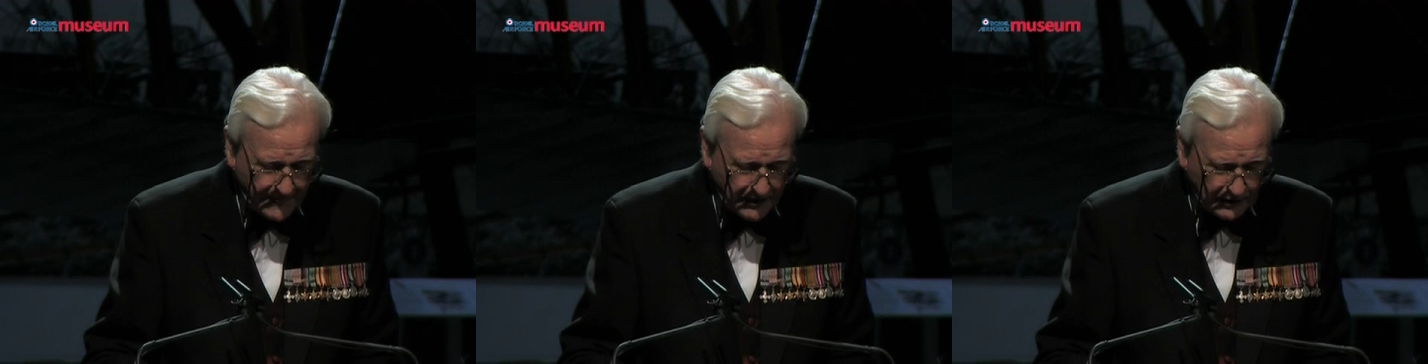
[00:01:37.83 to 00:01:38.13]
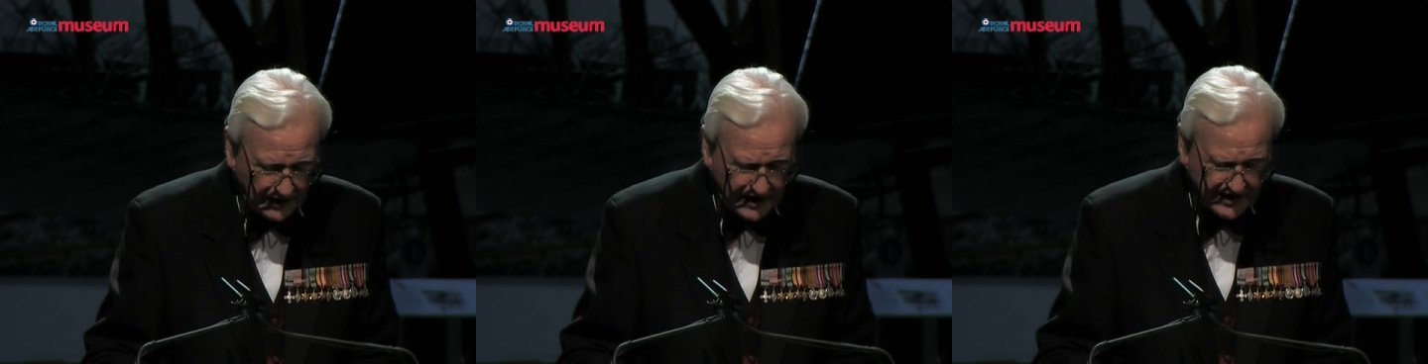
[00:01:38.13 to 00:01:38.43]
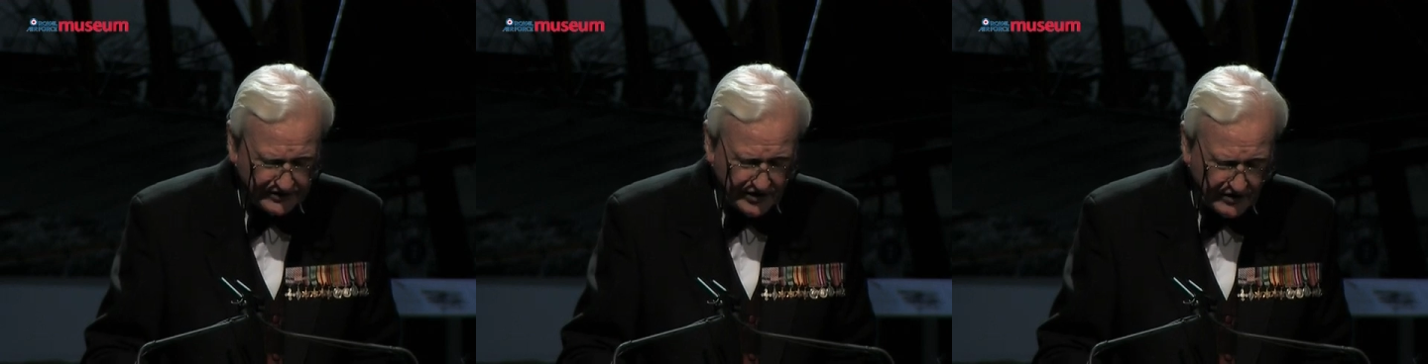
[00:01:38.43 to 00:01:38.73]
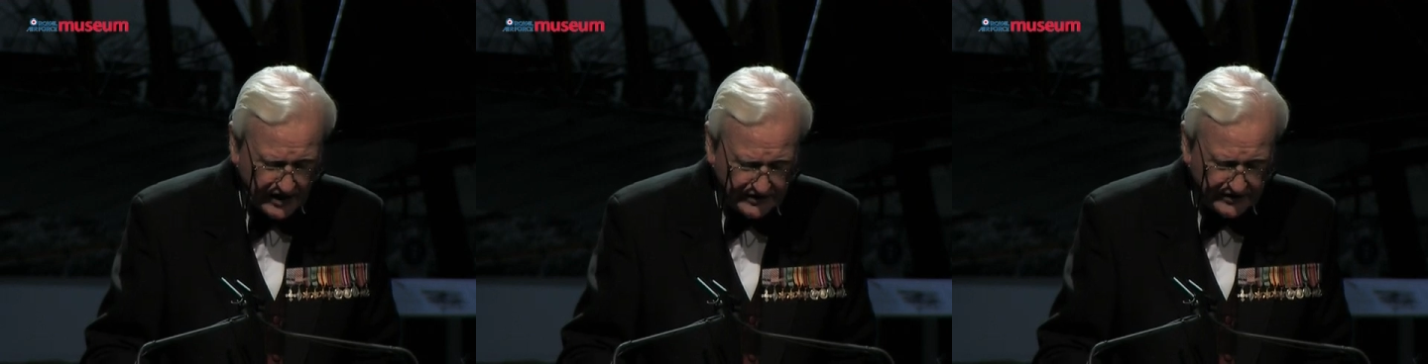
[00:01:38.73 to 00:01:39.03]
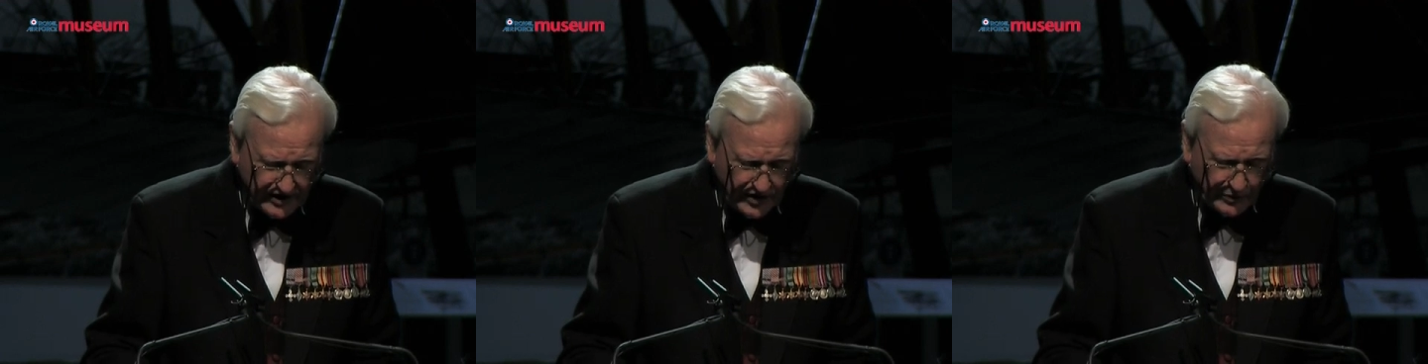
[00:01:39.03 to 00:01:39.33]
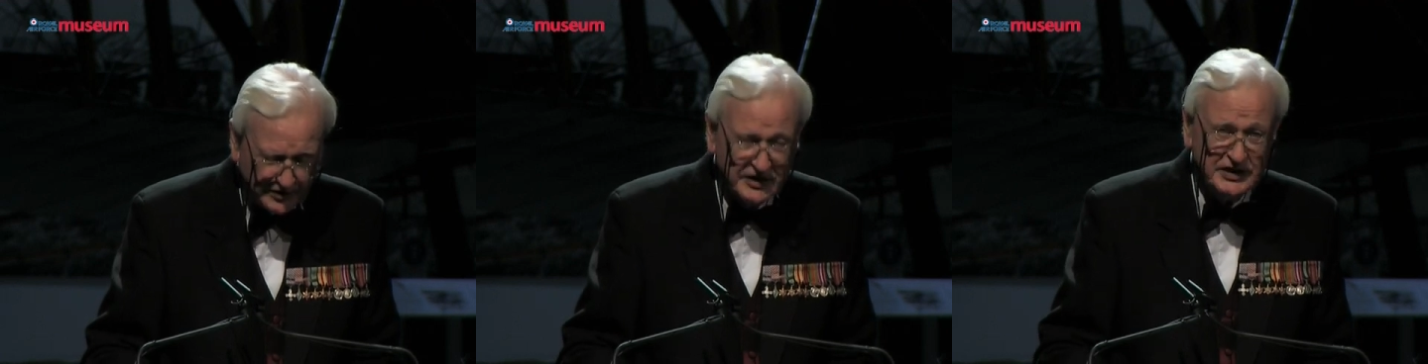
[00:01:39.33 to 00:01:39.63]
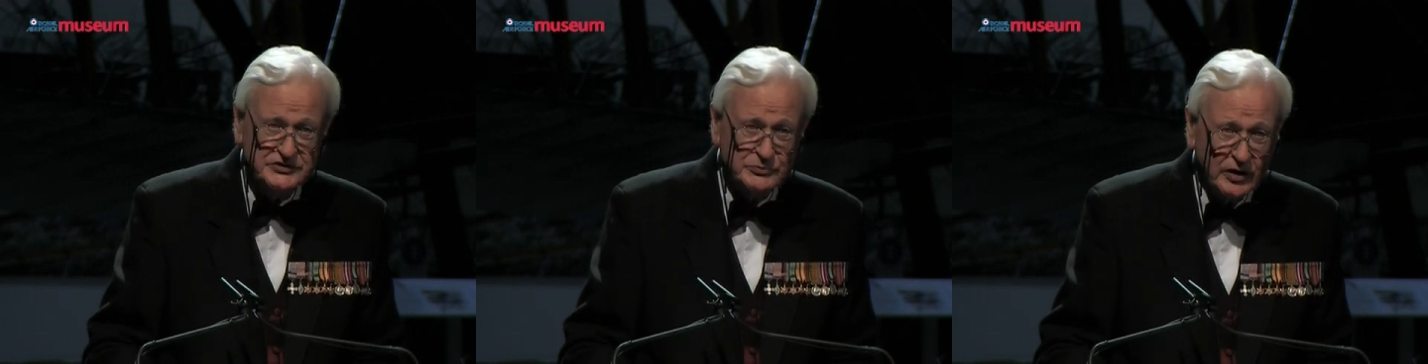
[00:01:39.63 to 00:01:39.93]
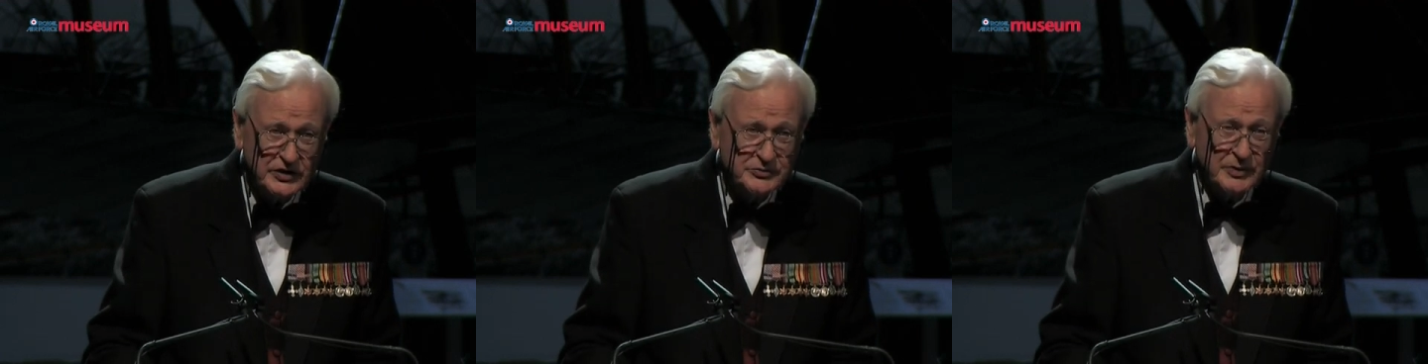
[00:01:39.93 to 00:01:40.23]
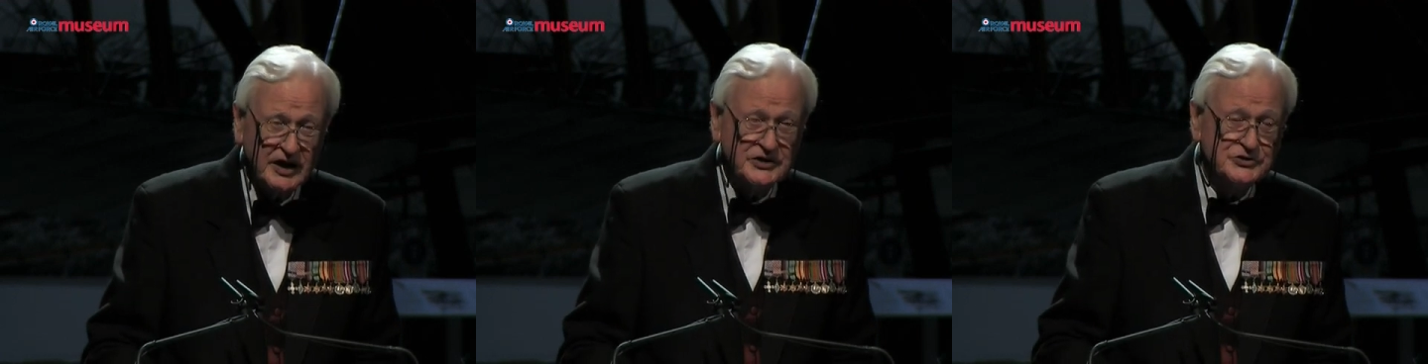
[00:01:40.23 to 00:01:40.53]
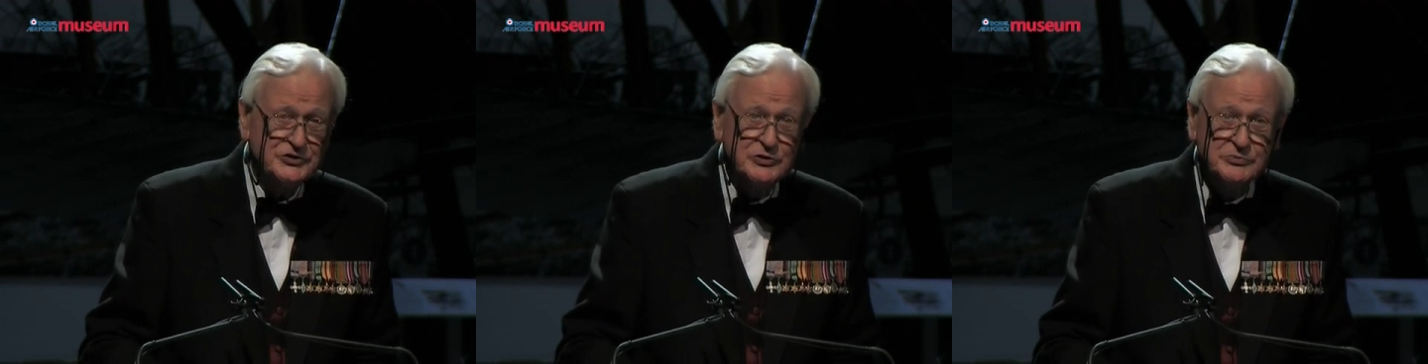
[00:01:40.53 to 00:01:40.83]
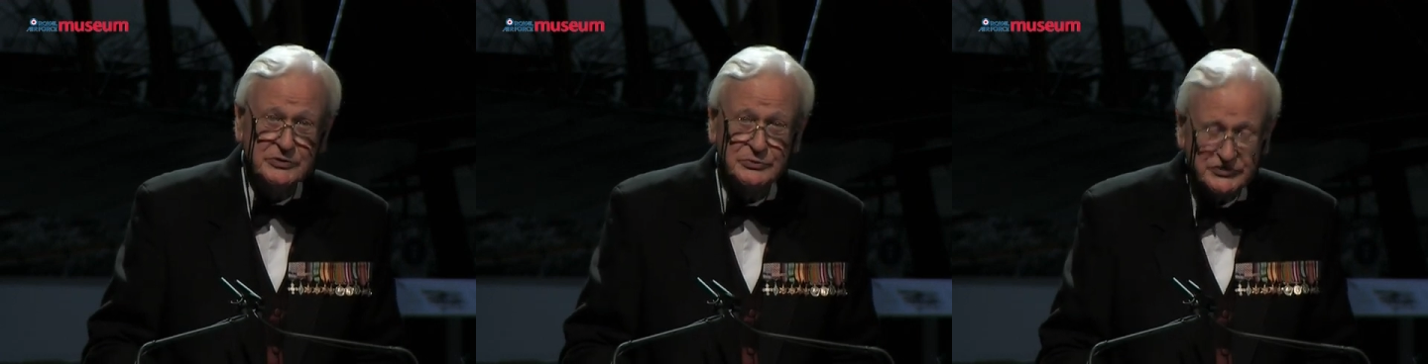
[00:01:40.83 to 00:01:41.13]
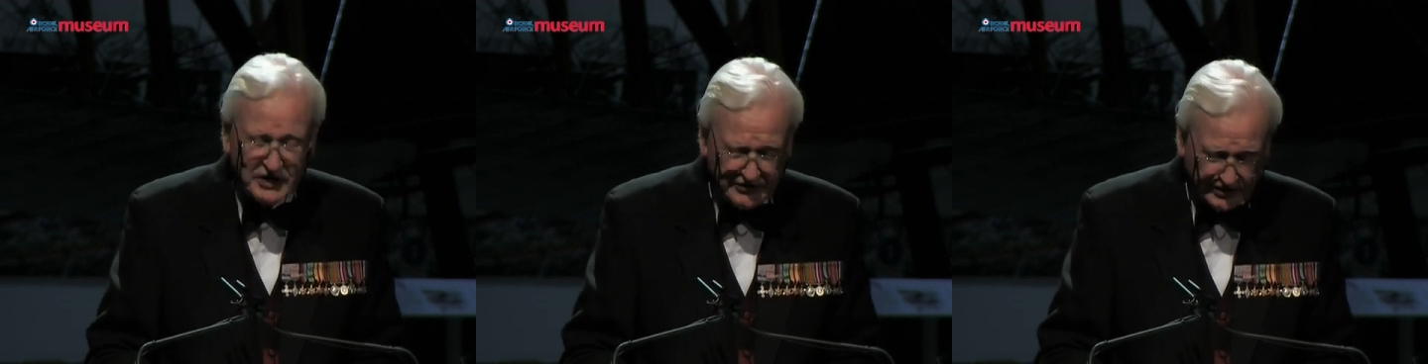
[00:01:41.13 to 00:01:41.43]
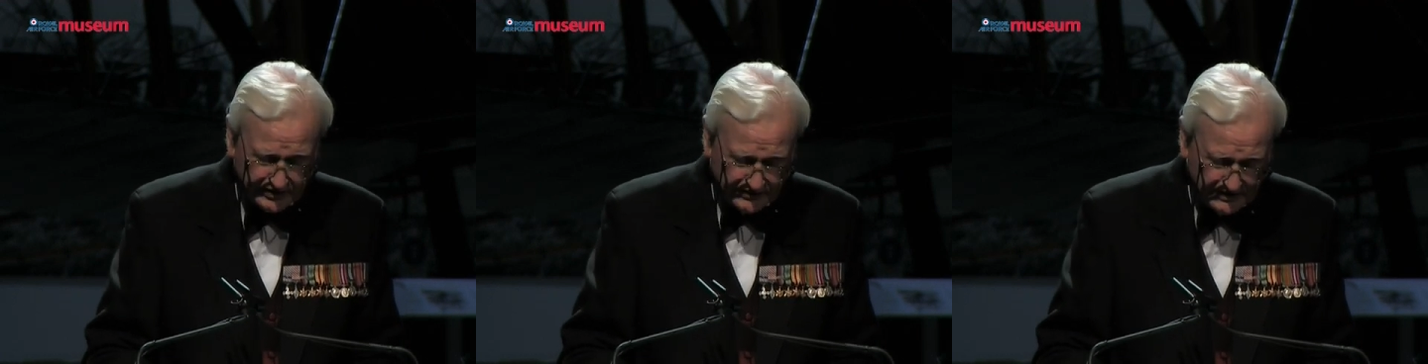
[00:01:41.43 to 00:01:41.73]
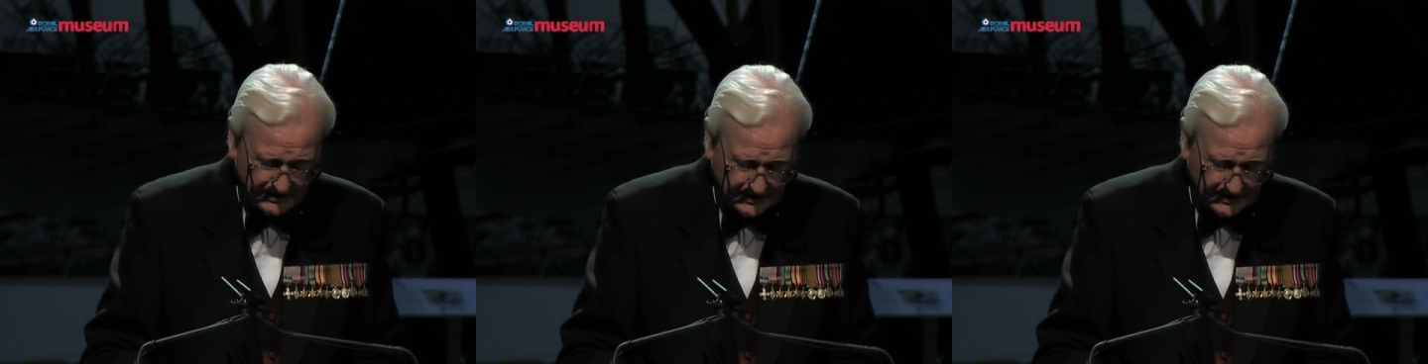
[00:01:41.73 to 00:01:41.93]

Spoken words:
Well, I had no idea what H was, but I assumed it was Hurricane.